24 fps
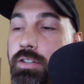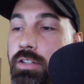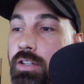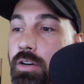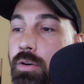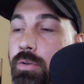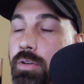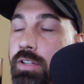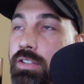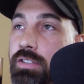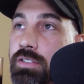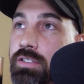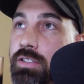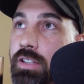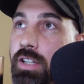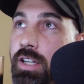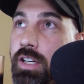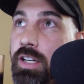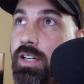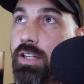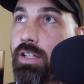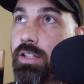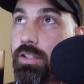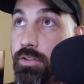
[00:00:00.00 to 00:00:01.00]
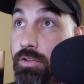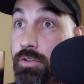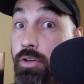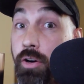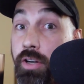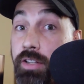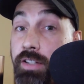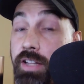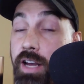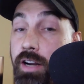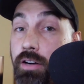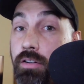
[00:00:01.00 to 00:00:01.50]
You can always,
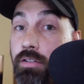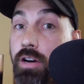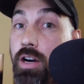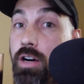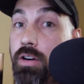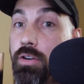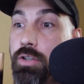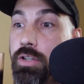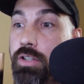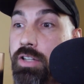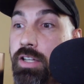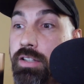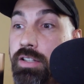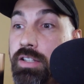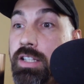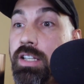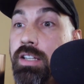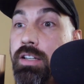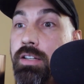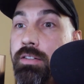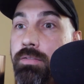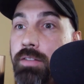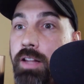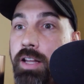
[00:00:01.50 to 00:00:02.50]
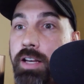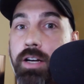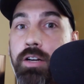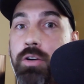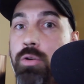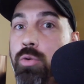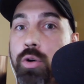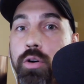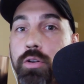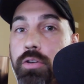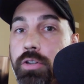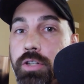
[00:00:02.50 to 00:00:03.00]
during that grow, you can give like a
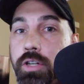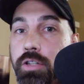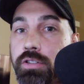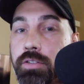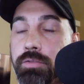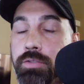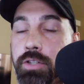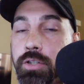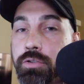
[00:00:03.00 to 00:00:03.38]
quarter dose of